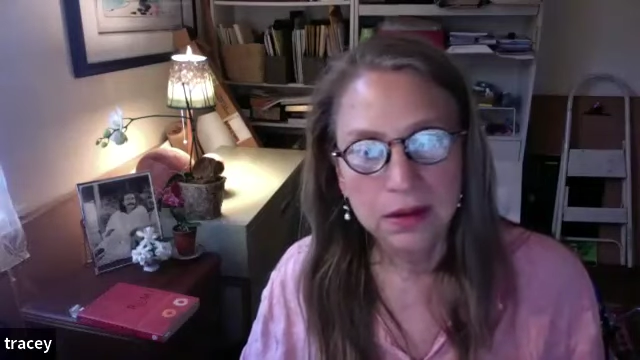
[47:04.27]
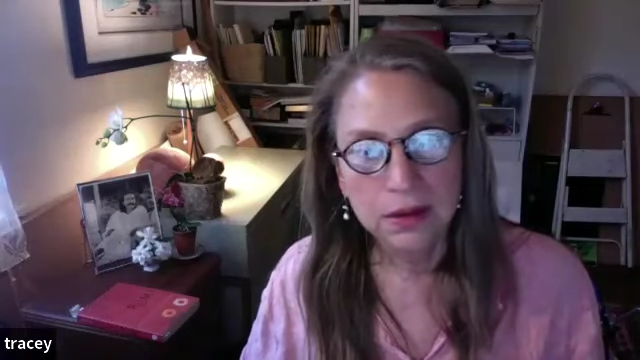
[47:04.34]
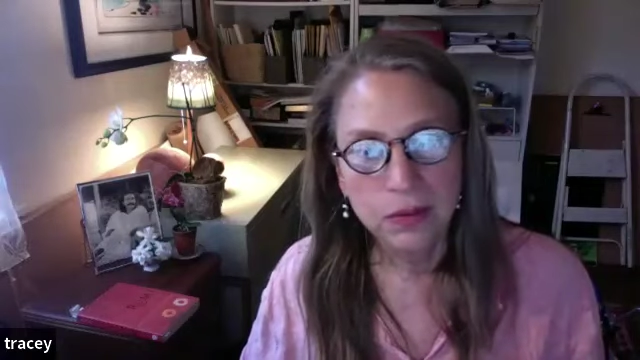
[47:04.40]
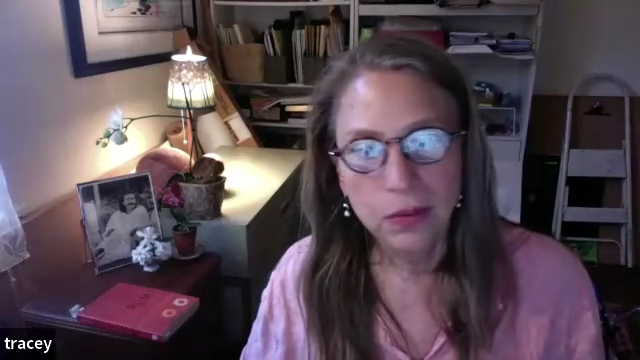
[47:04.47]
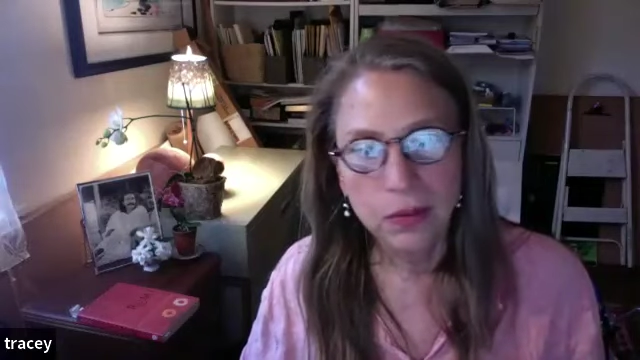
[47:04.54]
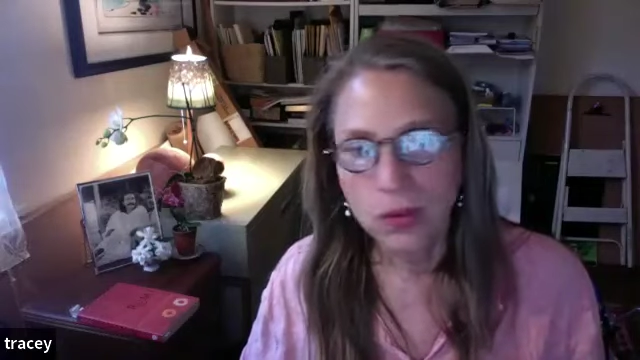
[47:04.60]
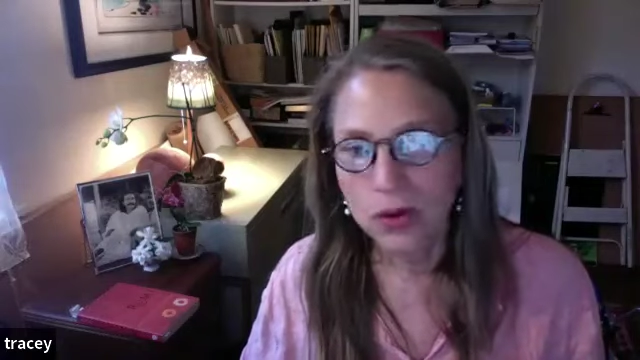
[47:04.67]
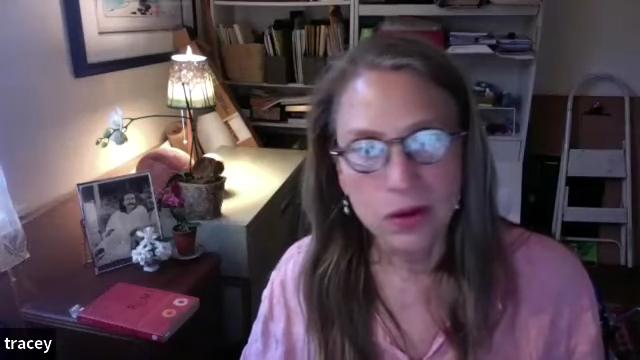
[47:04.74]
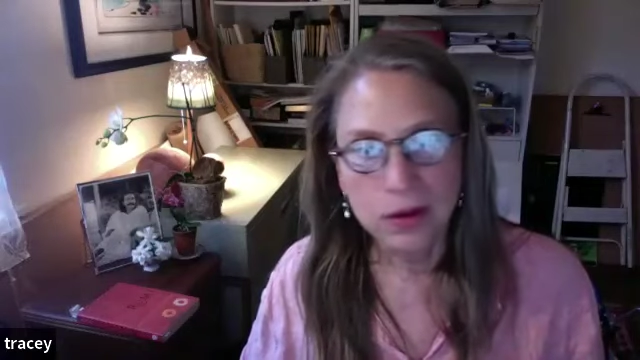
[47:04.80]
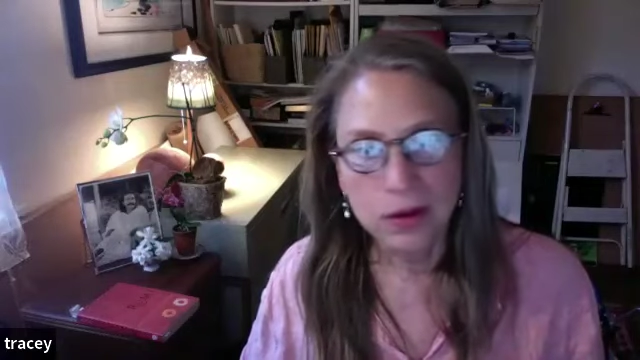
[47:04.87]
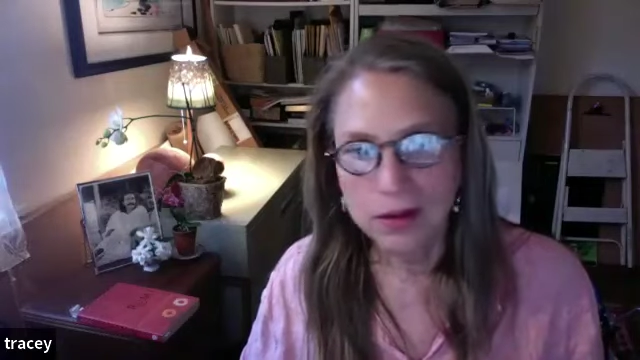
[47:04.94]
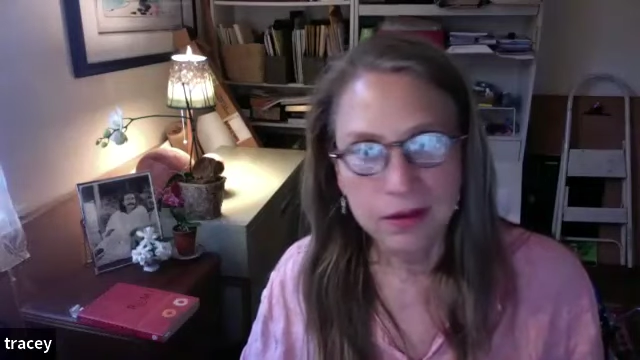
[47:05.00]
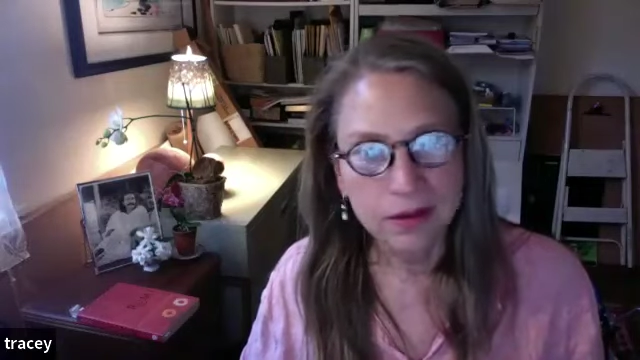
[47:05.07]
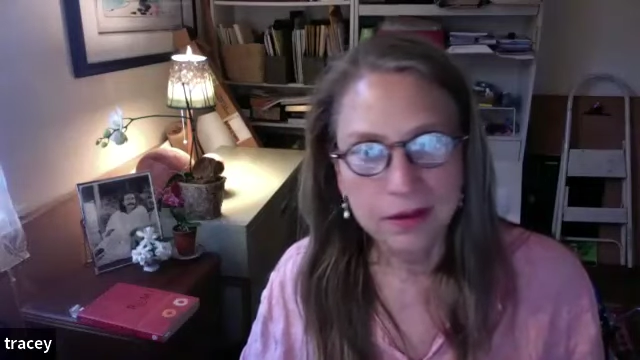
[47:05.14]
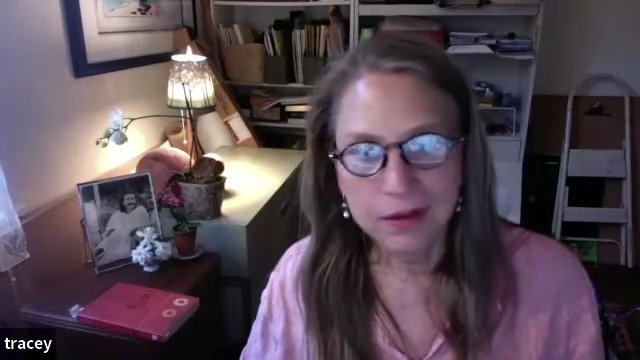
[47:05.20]

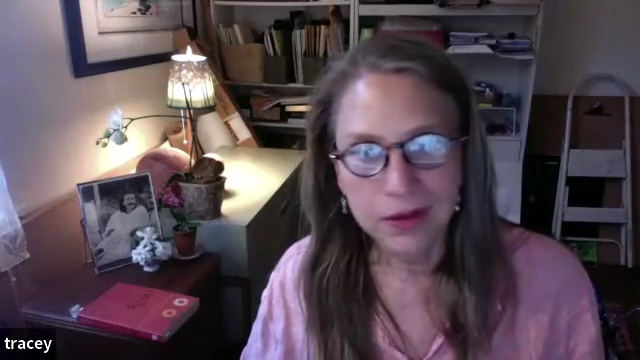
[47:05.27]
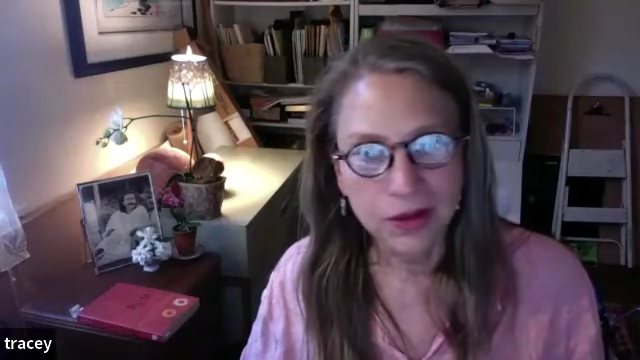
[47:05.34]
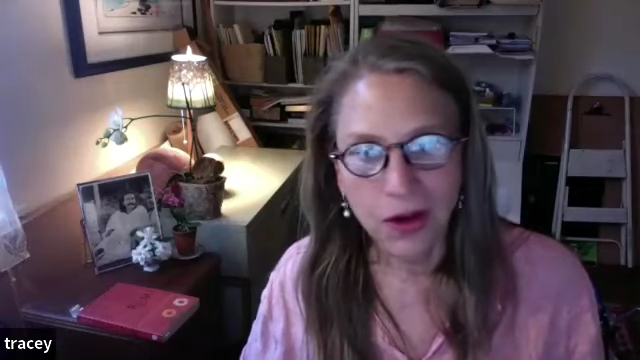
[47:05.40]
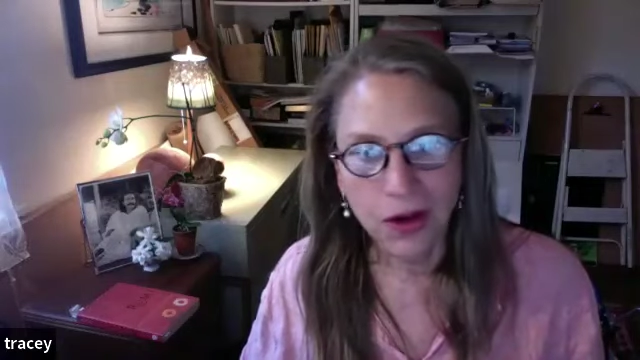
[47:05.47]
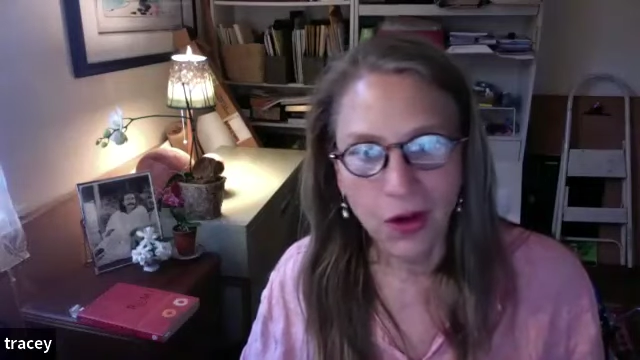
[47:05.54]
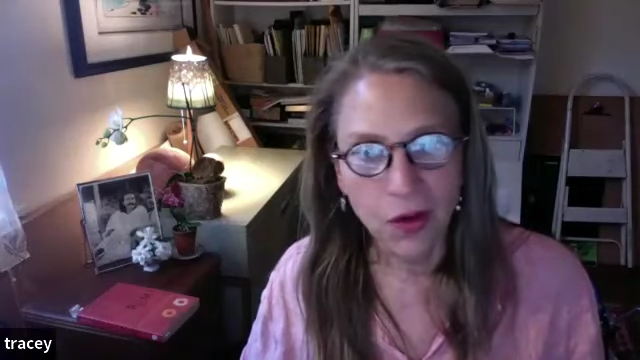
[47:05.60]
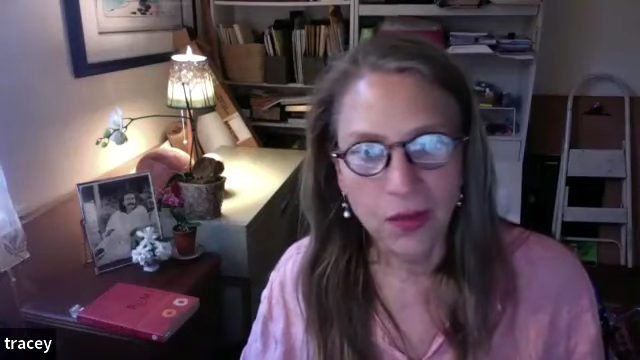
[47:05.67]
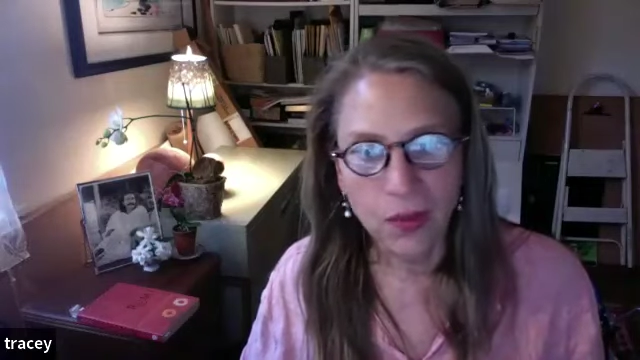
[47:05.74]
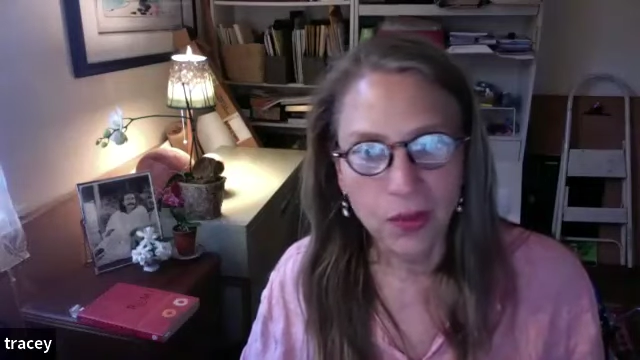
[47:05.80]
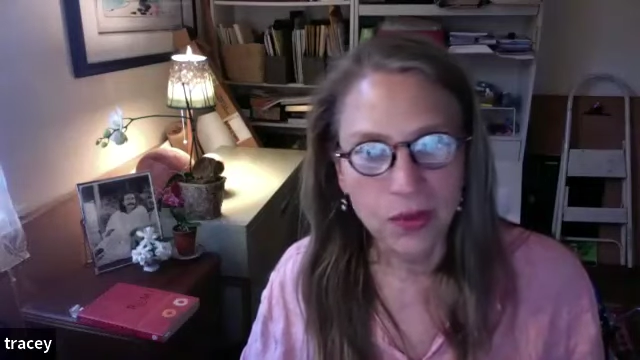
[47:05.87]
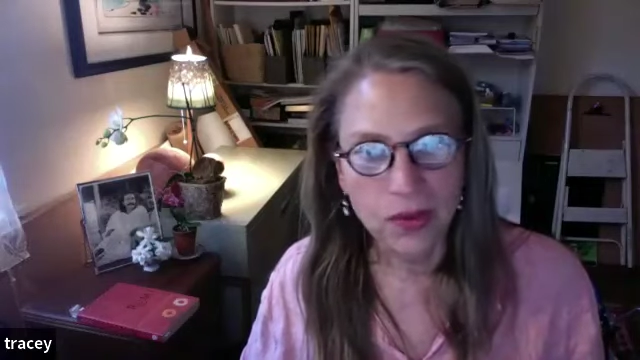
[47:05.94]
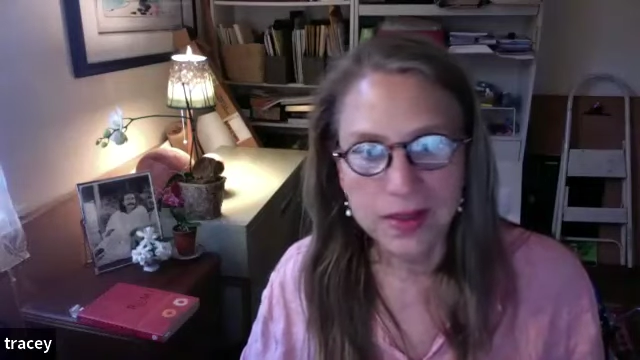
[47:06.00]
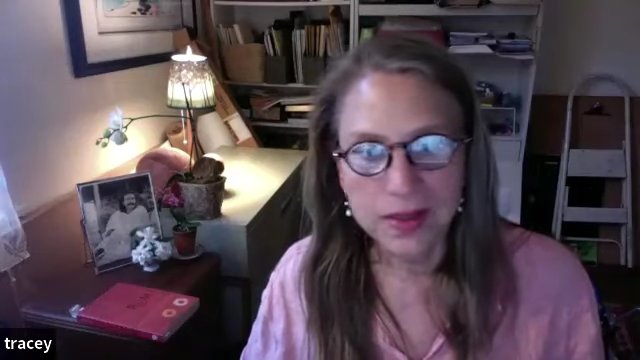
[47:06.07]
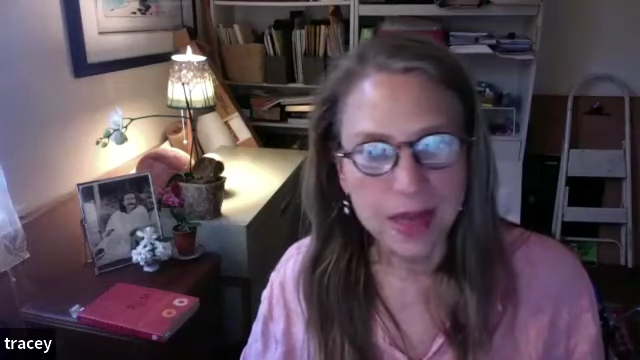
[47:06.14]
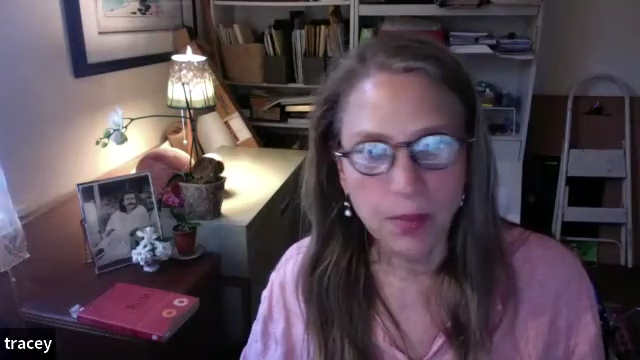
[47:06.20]
were, you know, that were
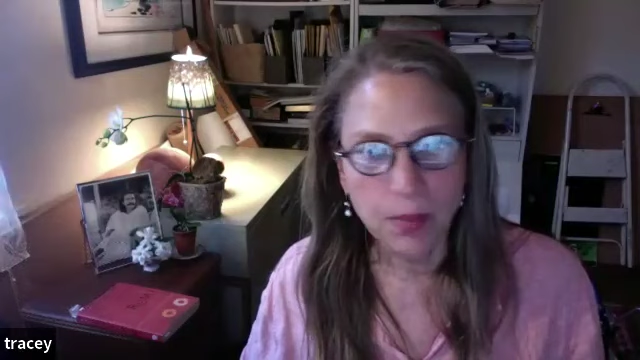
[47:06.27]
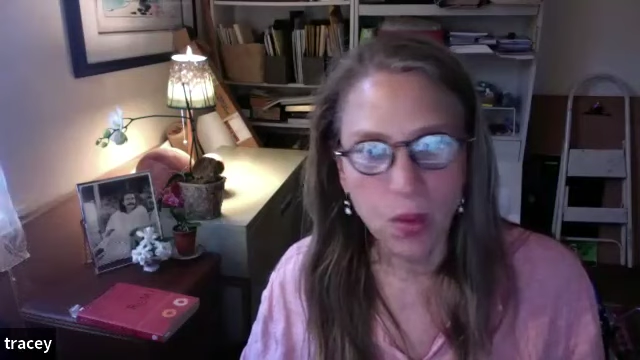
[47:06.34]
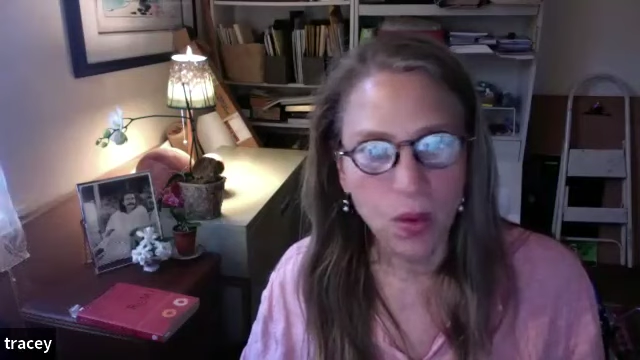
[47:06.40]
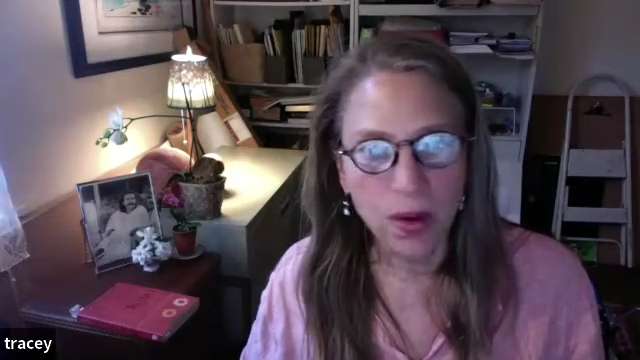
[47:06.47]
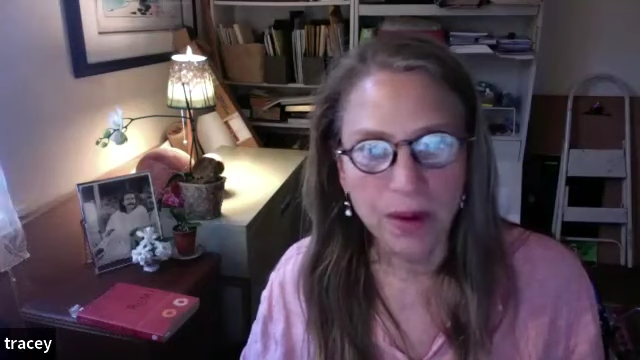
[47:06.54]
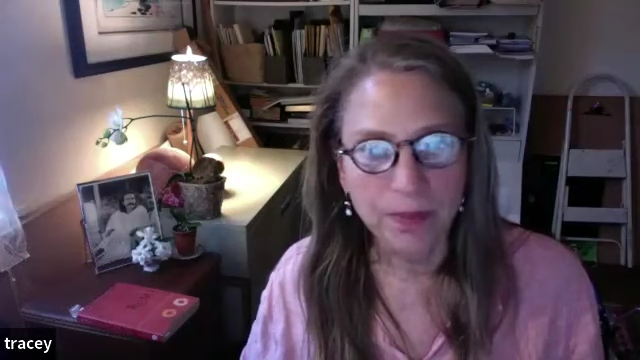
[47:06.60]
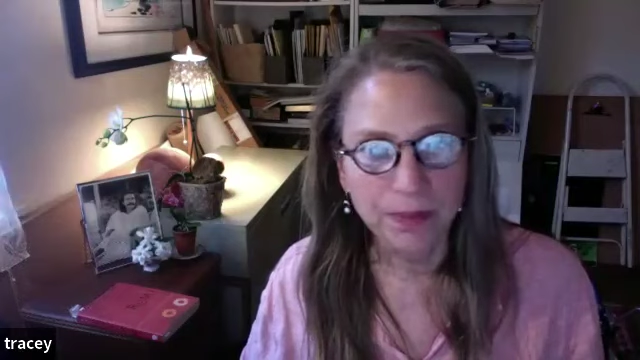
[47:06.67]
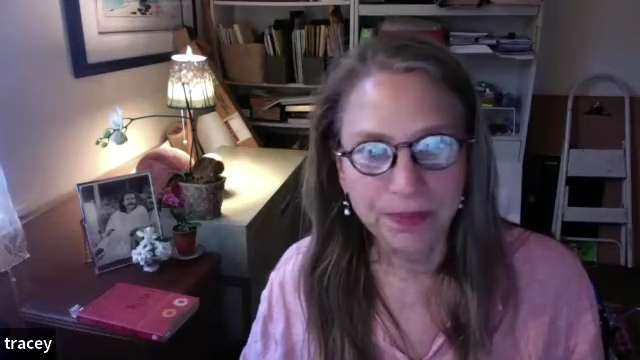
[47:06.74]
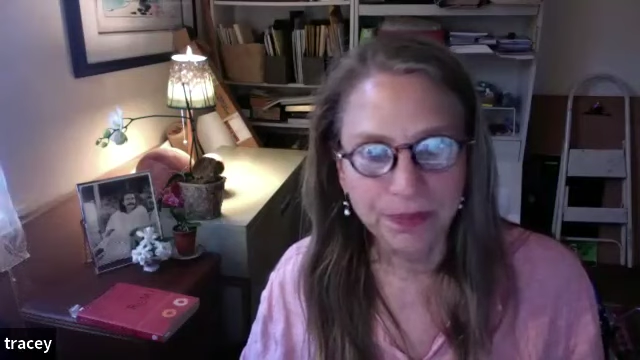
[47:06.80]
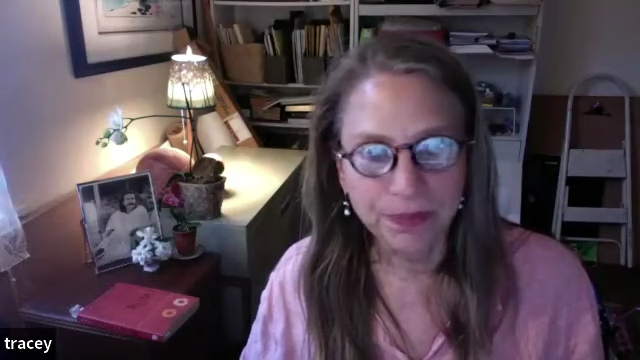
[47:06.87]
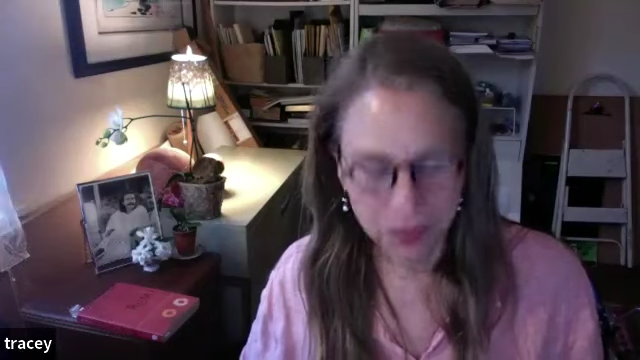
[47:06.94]
the same poem.